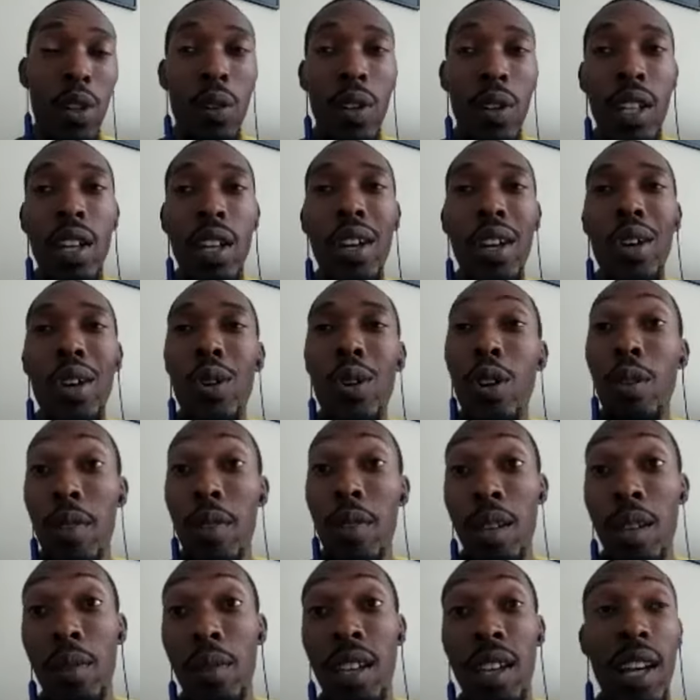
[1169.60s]
Or maybe
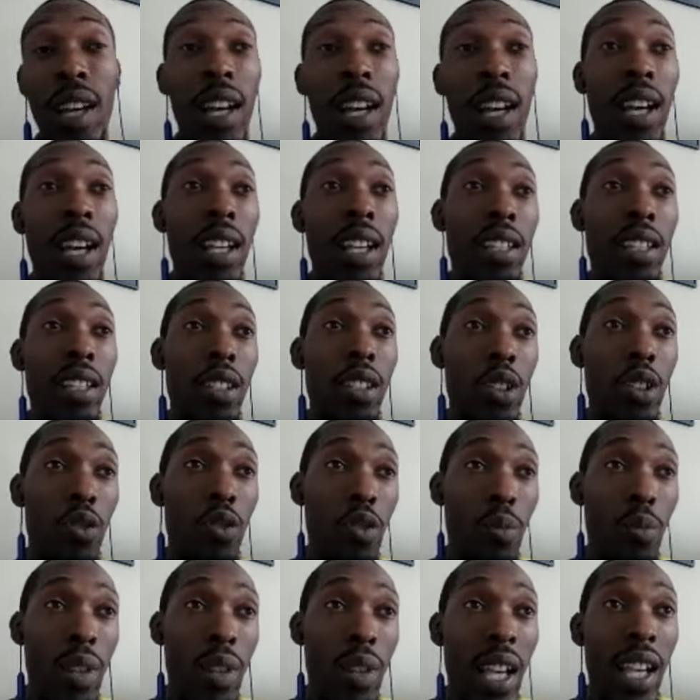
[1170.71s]
I, you know,
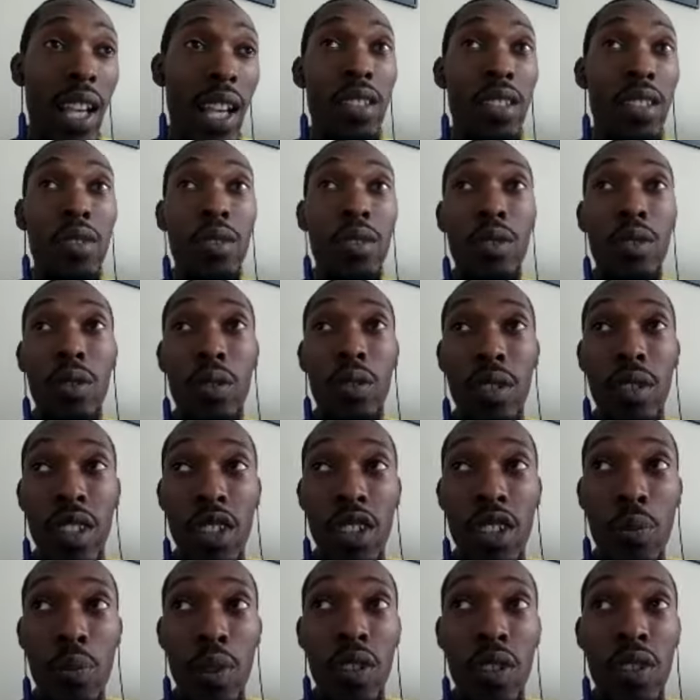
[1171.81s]
reply to this
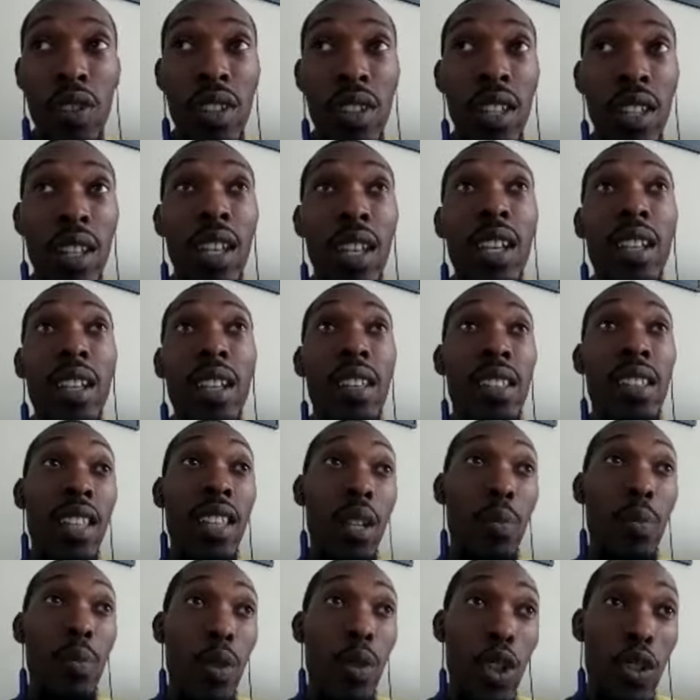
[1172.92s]
person to set up
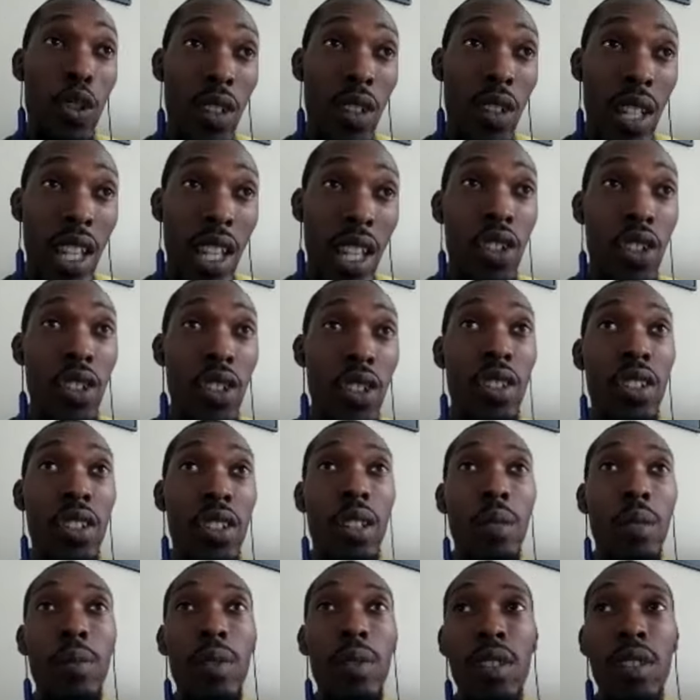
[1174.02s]
a new relationship
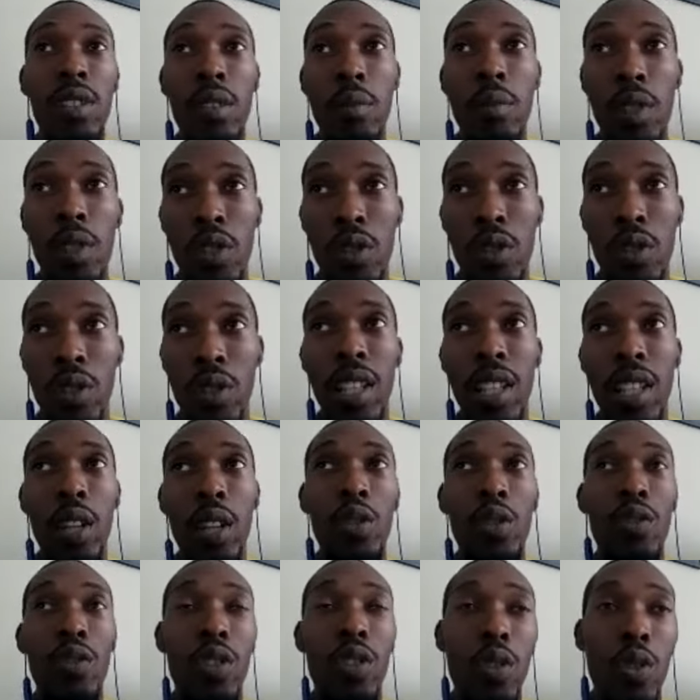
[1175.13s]
to mature that
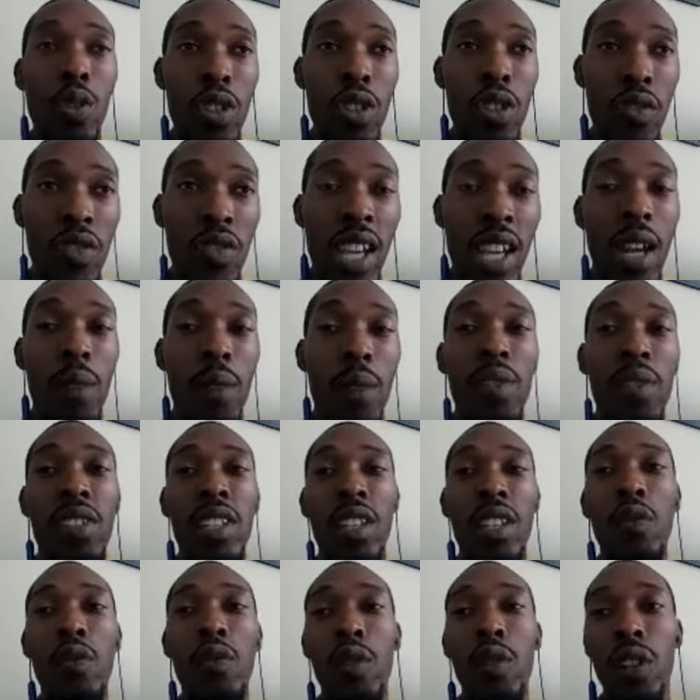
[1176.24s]
over the course of time to see
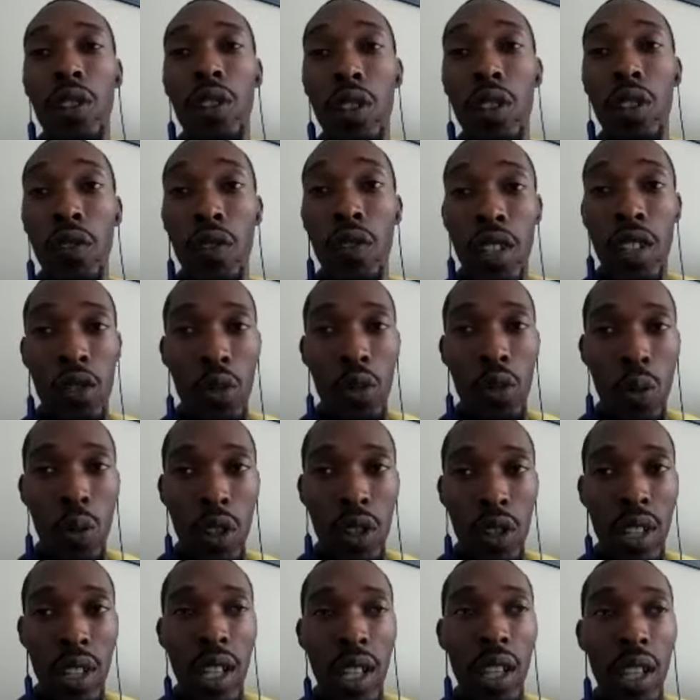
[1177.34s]
if we're a good fit to work
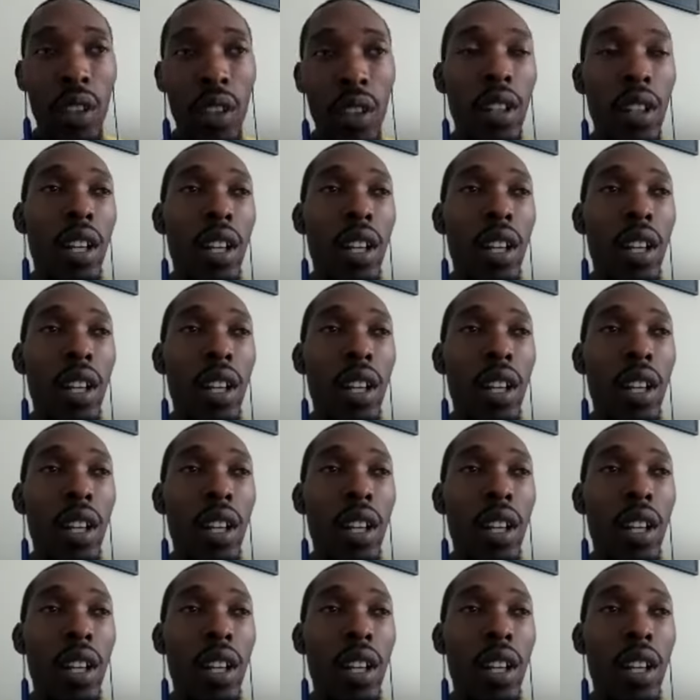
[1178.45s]
together.